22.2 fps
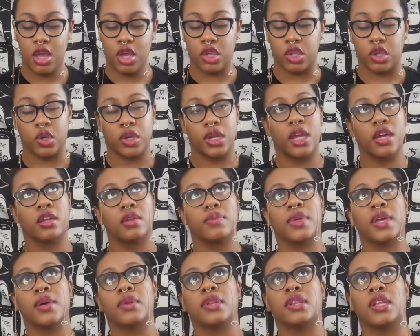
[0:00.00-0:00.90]
You're not going to
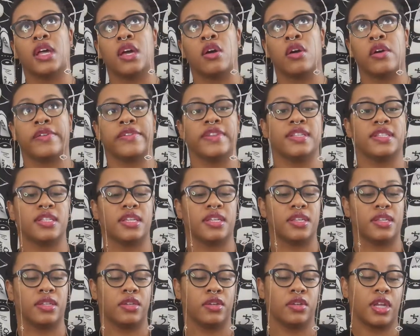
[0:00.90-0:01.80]
be able to let all these
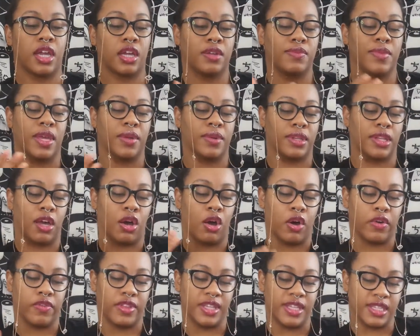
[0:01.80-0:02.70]
things, you're not going to be able to let
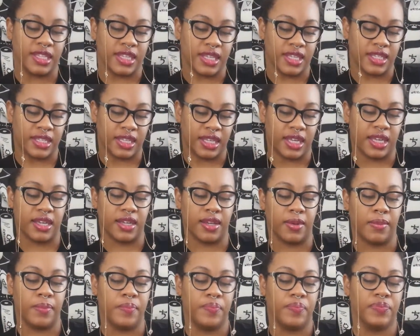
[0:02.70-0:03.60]
all of these things
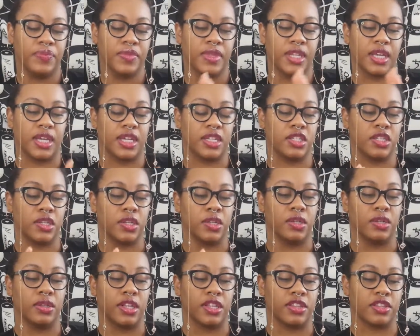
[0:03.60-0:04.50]
in until
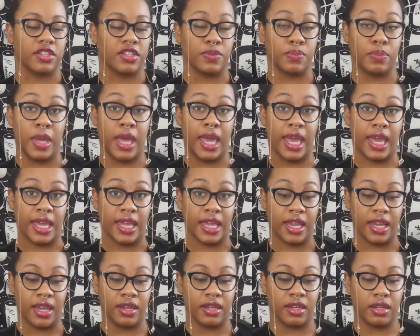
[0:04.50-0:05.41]
you let this
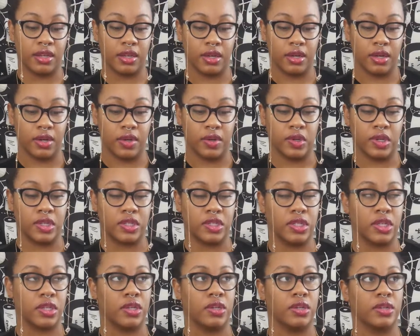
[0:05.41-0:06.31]
pain go,
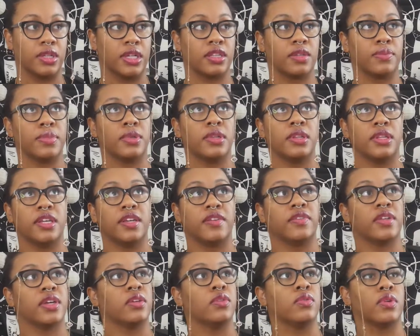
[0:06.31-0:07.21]
until you let the
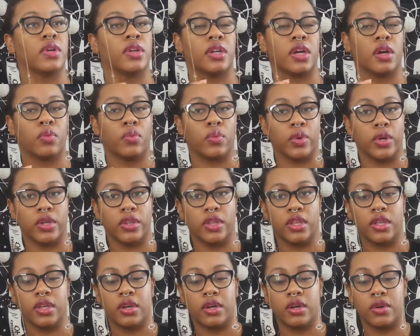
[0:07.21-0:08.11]
belief that you are not
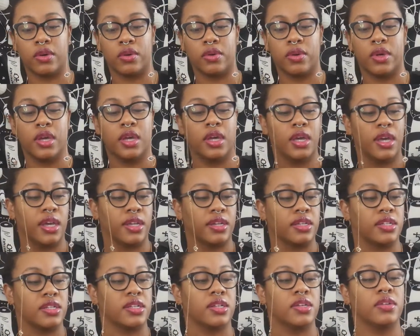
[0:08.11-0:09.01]
worthy go, and
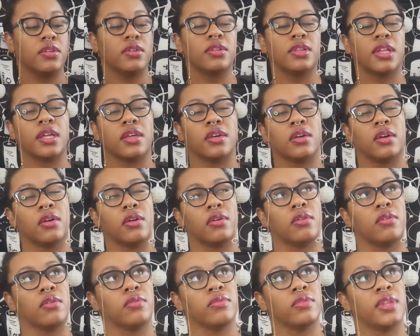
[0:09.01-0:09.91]
until you let
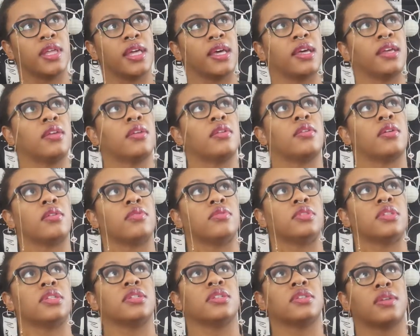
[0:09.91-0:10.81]
go that, you know,
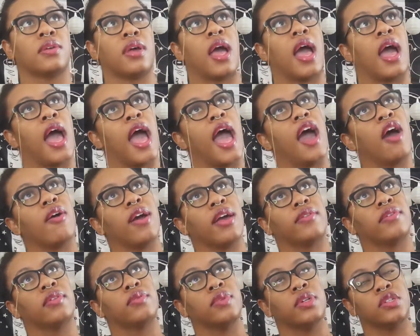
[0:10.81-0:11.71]
just how
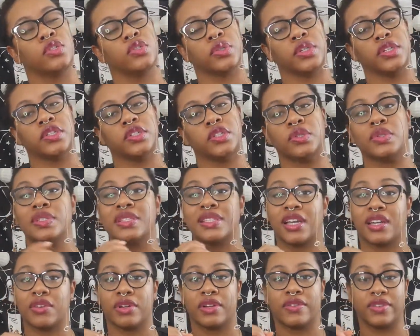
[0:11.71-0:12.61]
everyone treats you is
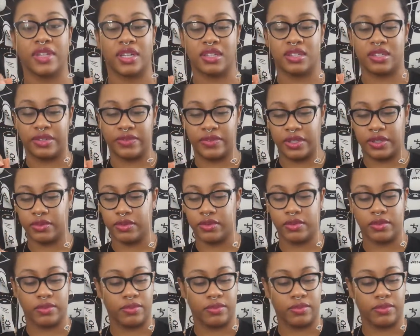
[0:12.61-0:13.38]
not a reflection of you.